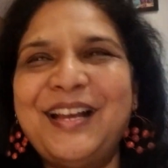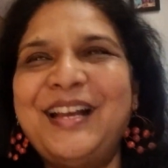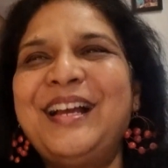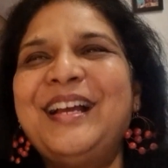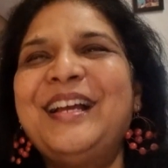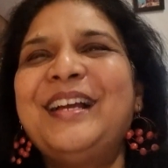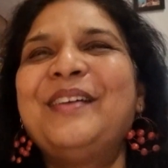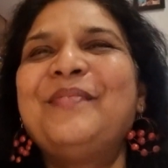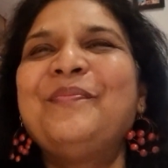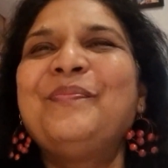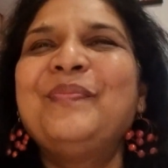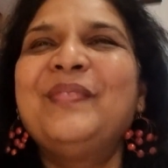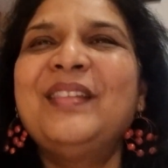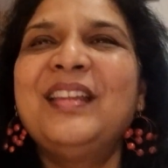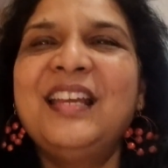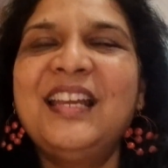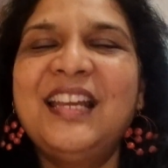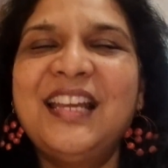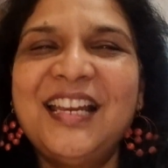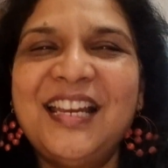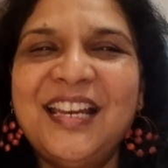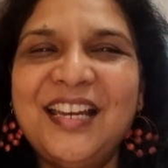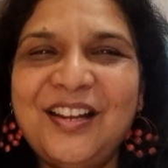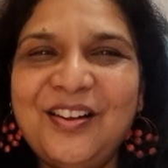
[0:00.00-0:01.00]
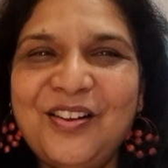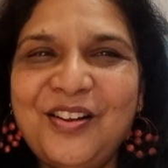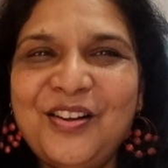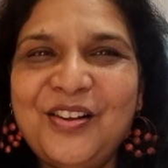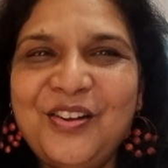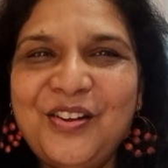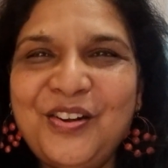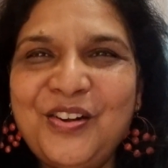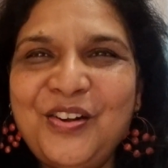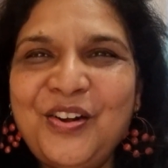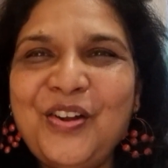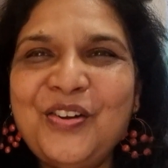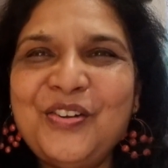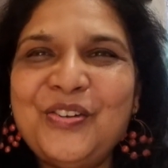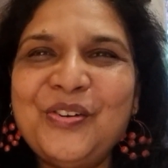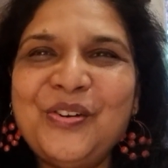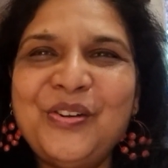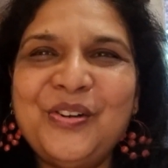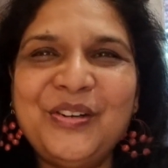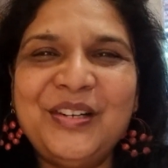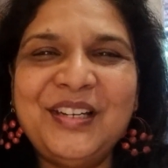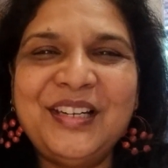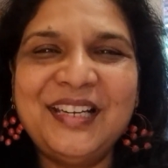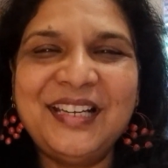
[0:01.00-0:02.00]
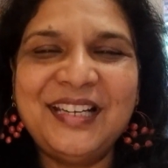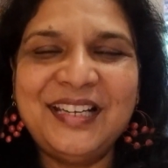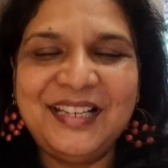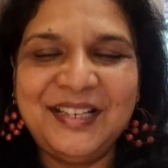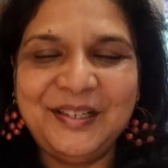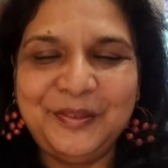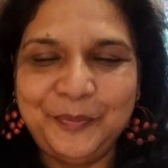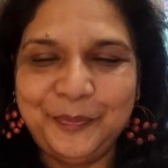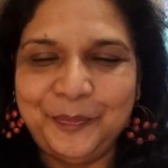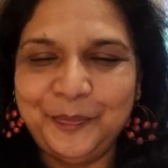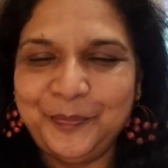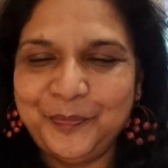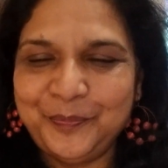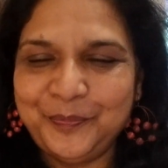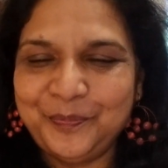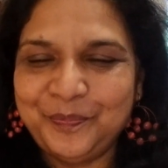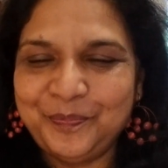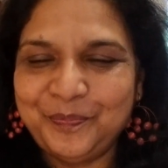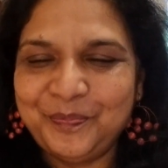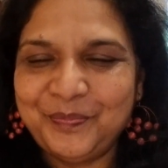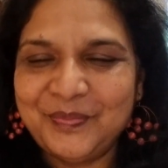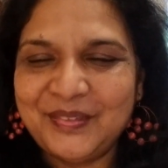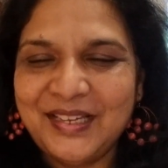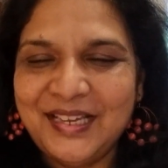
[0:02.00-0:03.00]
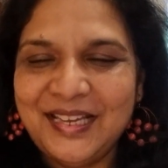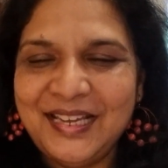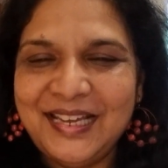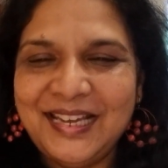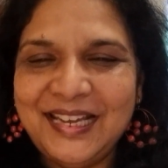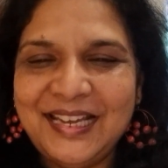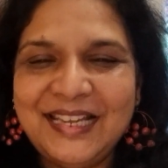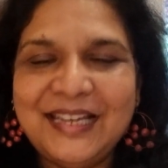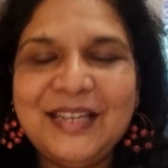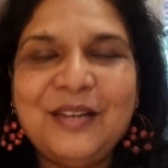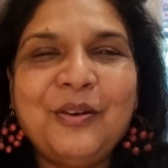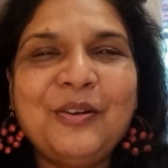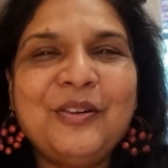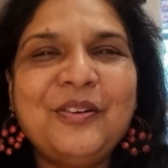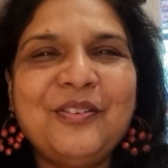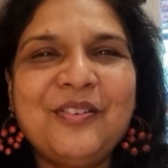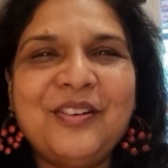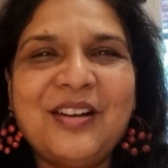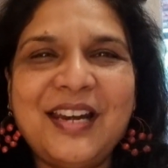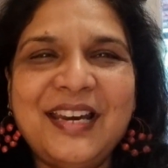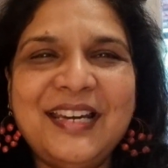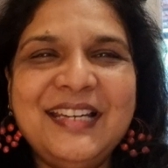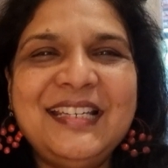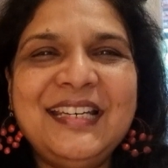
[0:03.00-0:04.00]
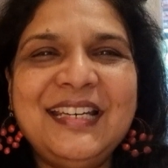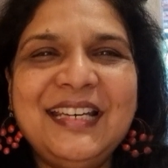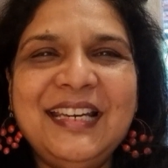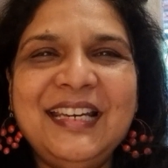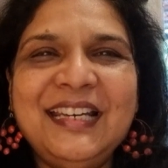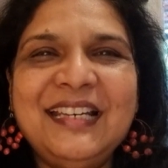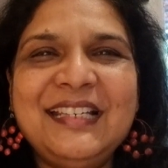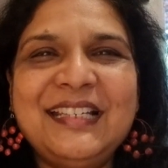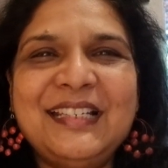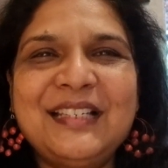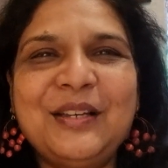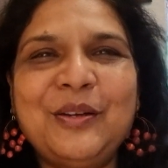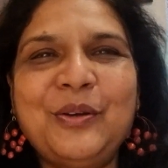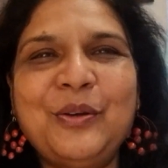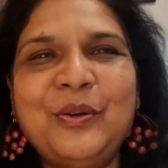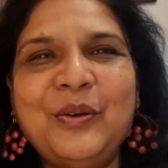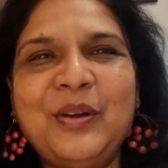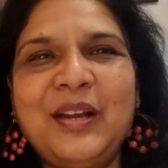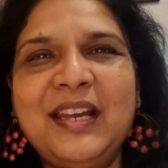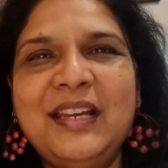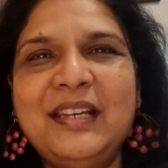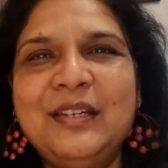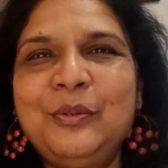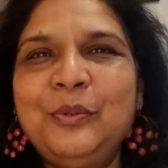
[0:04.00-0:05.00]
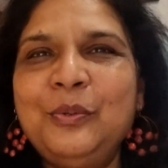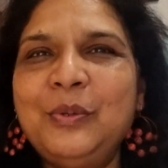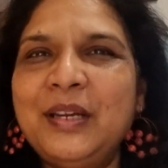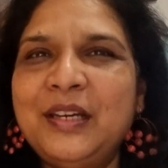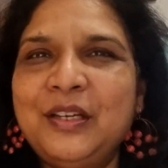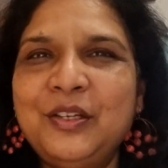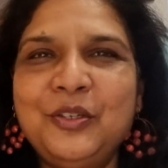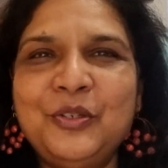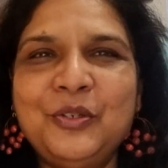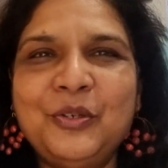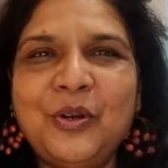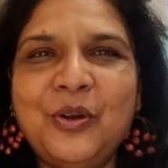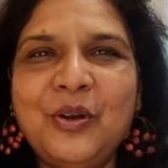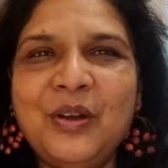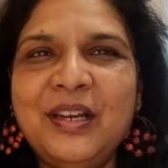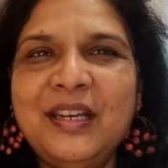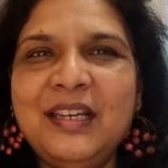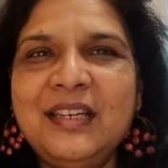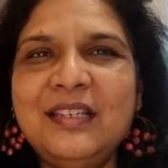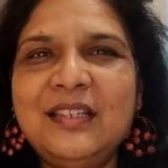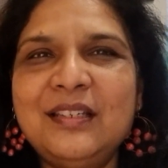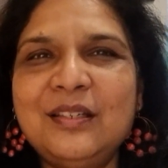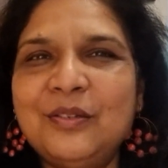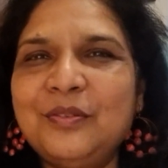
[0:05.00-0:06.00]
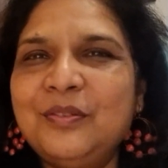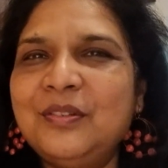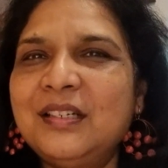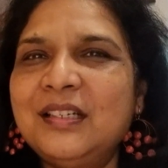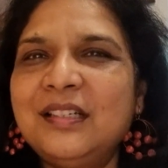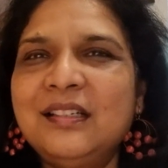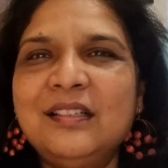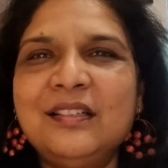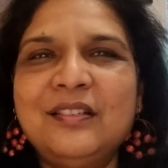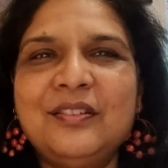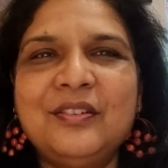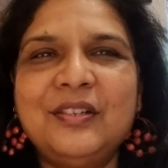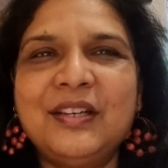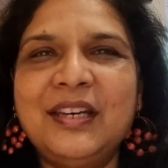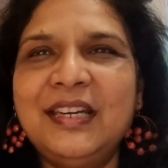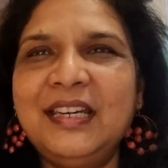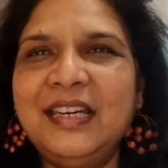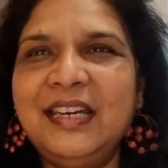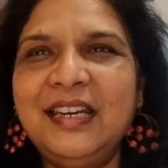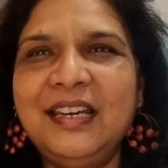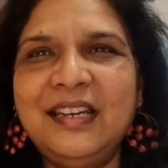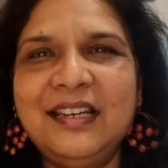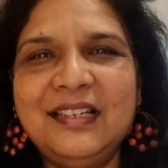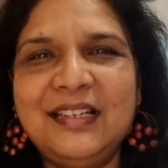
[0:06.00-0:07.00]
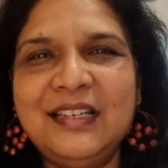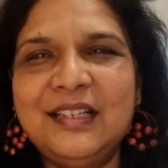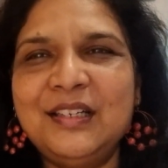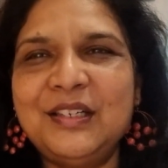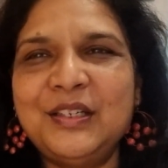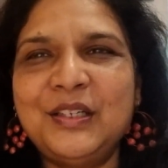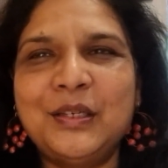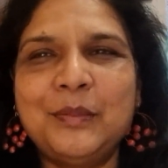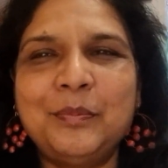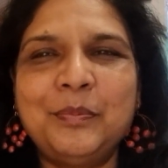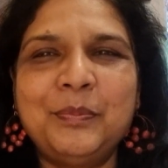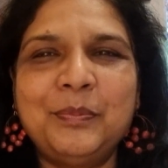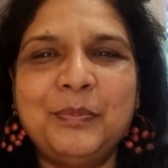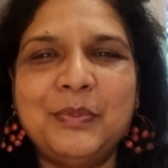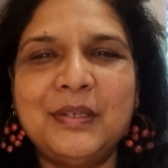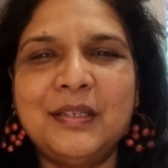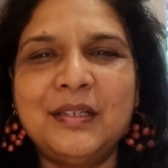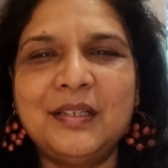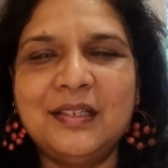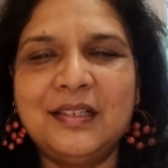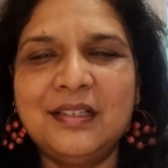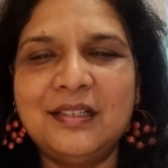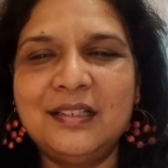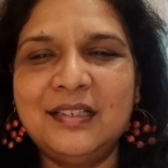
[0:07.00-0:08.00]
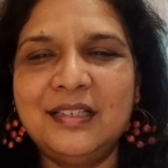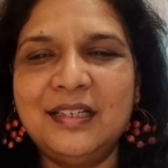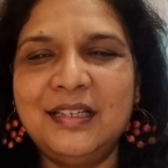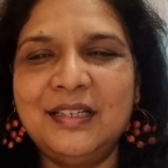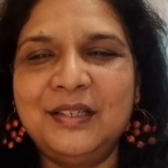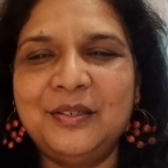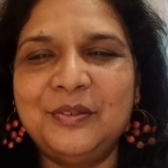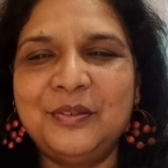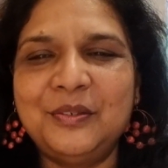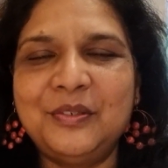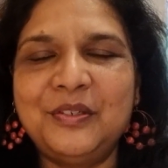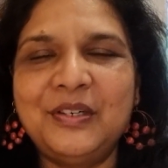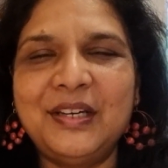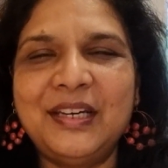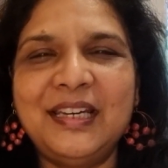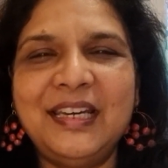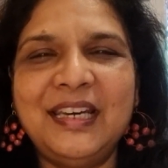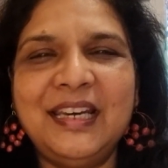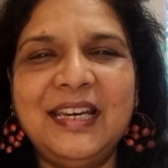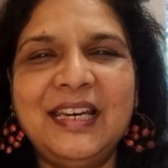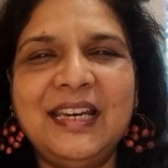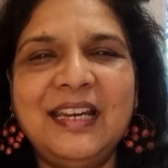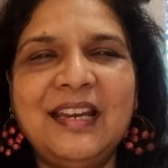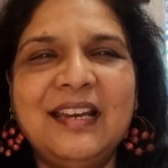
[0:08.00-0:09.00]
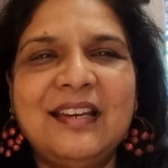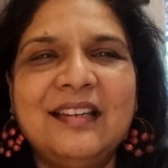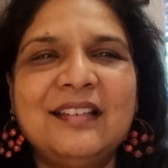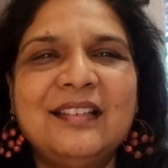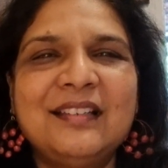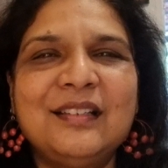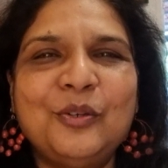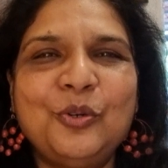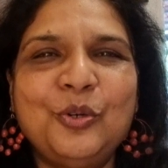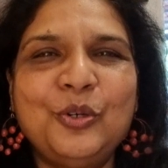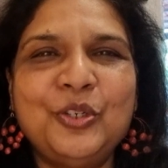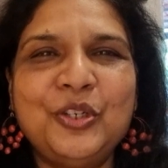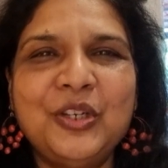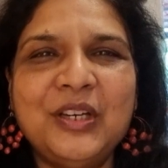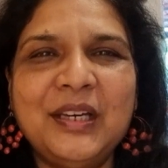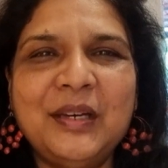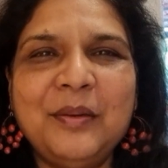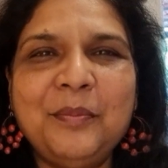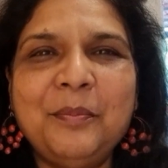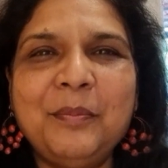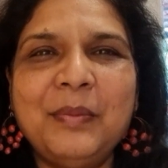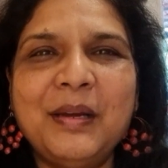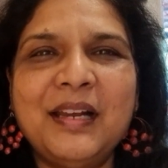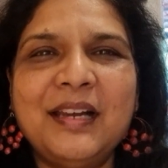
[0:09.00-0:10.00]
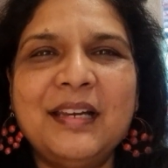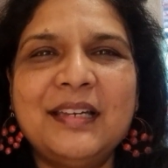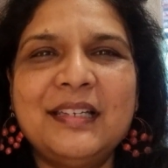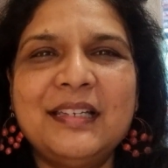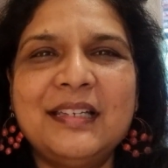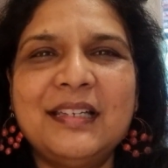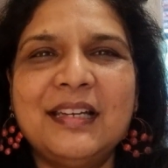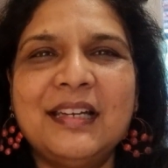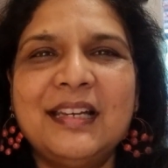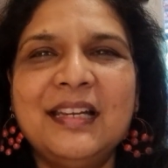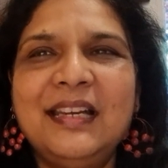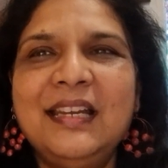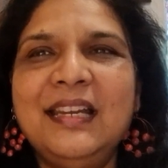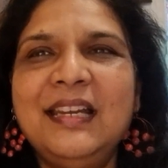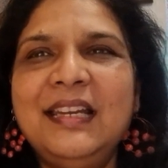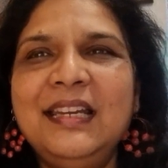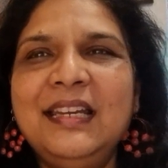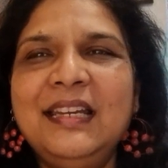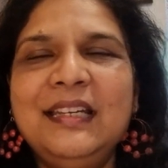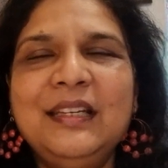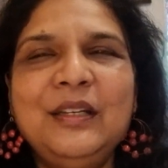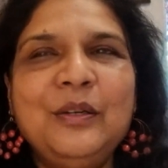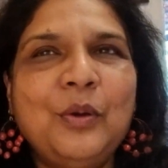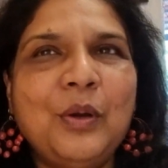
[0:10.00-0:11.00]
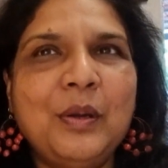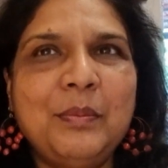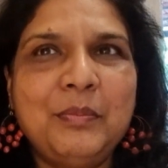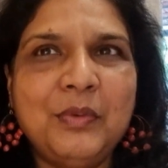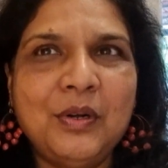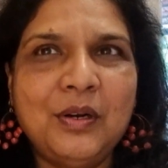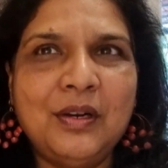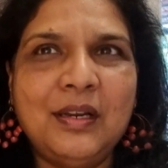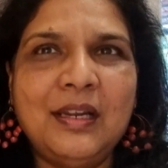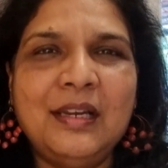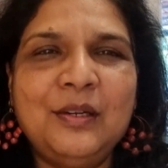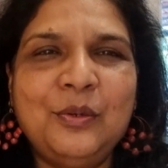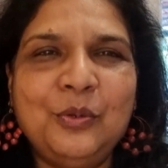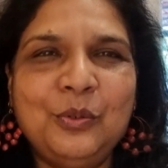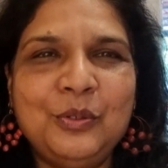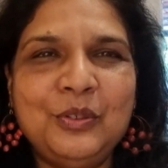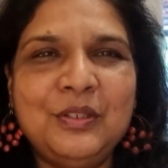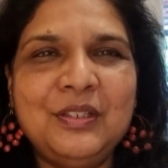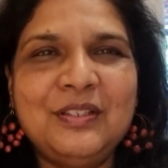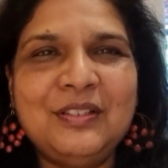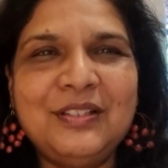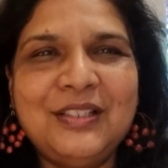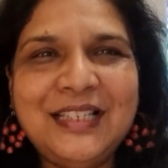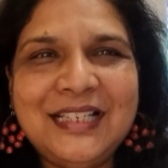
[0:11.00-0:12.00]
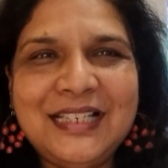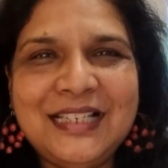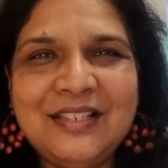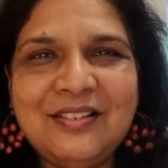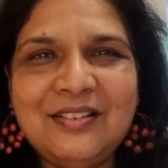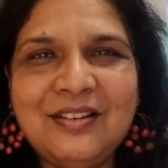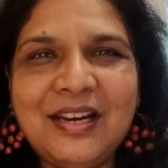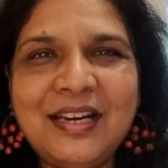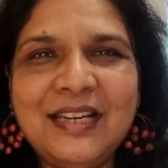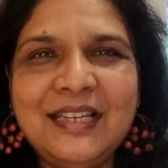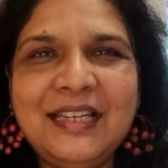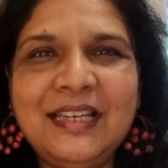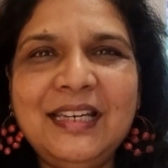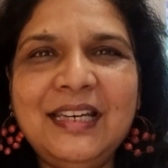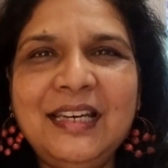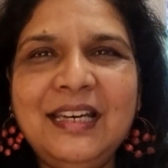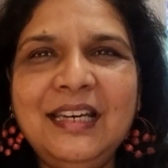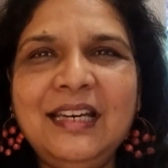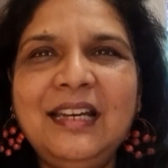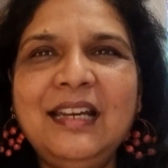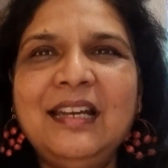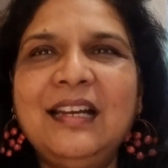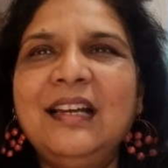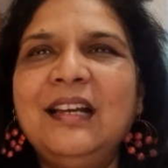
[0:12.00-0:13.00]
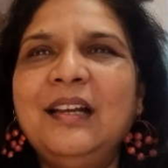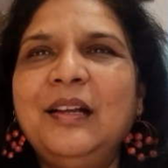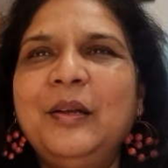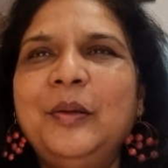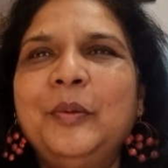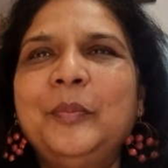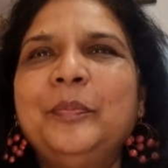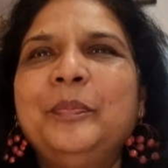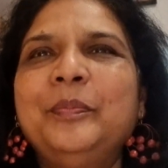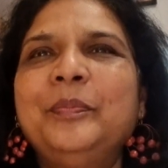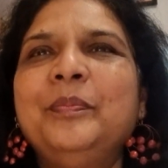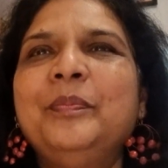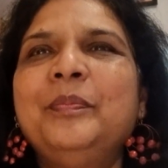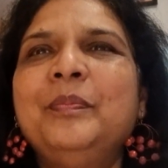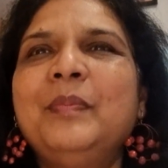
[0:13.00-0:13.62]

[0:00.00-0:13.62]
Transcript: Uh, and on, not on uh, not on writing. So I do enjoy soft skills training, leadership, uh, you know, training and coaching. But uh, no, not, i don't teach writing. Um,